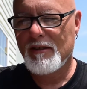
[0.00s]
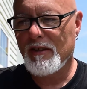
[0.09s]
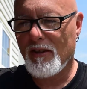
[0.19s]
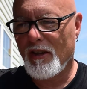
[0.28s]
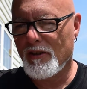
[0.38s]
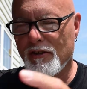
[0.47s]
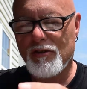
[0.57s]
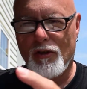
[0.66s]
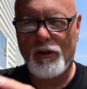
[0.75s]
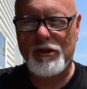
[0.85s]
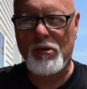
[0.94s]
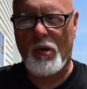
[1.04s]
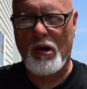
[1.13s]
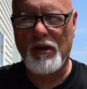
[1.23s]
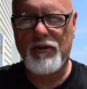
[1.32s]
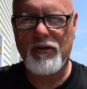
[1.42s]
you know, underscore
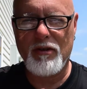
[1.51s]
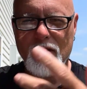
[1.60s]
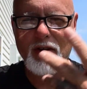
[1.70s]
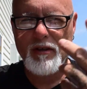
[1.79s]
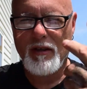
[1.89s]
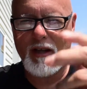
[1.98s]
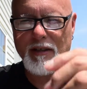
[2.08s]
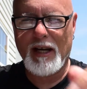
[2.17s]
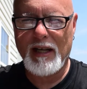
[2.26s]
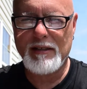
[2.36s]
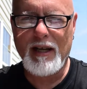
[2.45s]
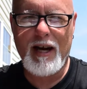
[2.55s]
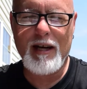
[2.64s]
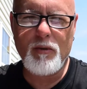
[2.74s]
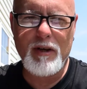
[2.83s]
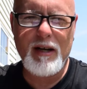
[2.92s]
Schwartz, uh, dot
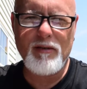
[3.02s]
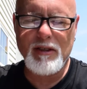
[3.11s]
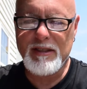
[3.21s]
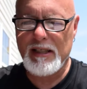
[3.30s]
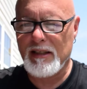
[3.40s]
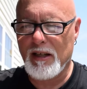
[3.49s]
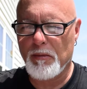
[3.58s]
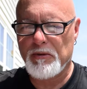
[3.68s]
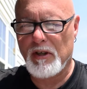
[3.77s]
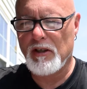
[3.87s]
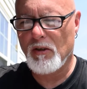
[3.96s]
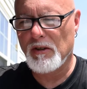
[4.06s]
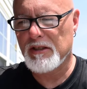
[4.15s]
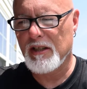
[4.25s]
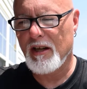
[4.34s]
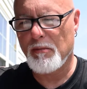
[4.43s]
doc, whatever, and send it up so I know it's
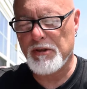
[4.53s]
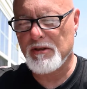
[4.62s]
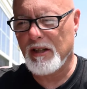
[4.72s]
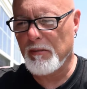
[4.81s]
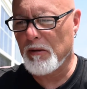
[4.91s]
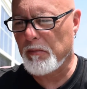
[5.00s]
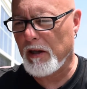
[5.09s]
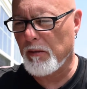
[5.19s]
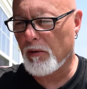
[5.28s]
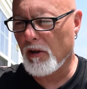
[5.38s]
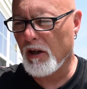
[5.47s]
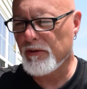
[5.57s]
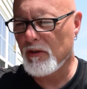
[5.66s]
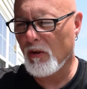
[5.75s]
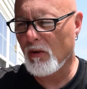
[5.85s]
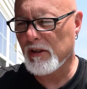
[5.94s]
there. Put your name on the paper
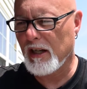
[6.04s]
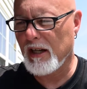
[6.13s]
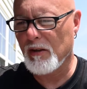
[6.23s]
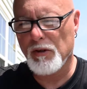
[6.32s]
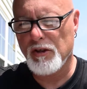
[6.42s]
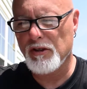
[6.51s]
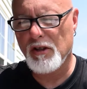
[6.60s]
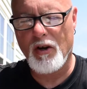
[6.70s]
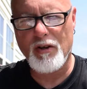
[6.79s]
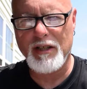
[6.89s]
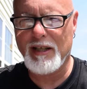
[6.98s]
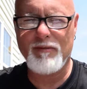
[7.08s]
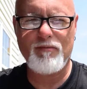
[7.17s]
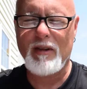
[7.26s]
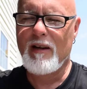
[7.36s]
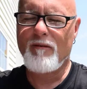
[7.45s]
also, okay? And we're good to go. I don't need
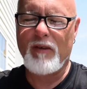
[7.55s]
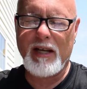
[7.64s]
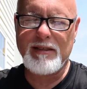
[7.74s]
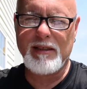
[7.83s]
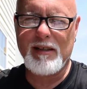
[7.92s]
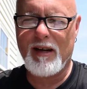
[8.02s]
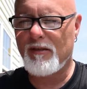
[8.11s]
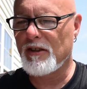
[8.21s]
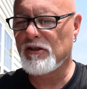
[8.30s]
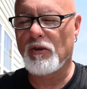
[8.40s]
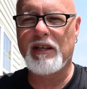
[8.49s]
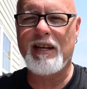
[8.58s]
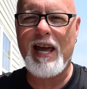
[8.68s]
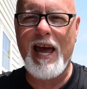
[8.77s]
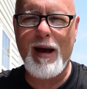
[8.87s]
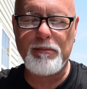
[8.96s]
fancy covers. Don't need an
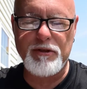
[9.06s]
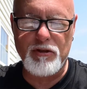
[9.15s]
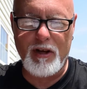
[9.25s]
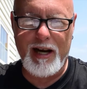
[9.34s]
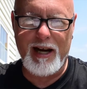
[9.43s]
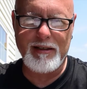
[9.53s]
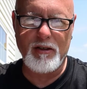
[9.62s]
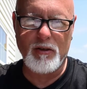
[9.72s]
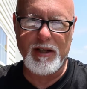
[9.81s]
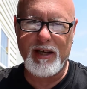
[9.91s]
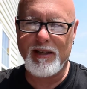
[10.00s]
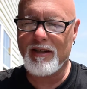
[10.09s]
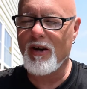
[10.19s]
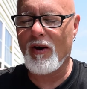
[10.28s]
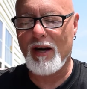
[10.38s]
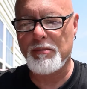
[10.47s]
abstract, okay?
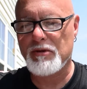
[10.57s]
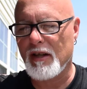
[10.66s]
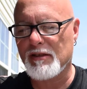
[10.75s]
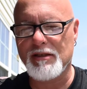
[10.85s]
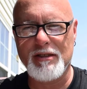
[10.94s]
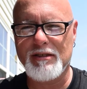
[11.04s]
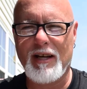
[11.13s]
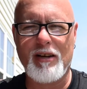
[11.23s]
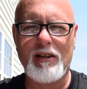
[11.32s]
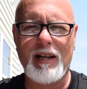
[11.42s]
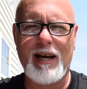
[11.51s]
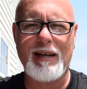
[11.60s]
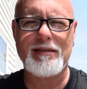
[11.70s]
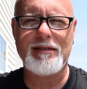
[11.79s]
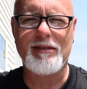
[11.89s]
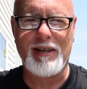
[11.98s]
No abstracts in this entire class,
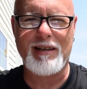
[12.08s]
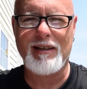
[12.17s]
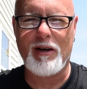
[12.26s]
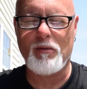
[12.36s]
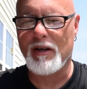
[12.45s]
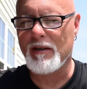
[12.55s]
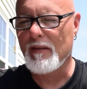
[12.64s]
okay? Not one.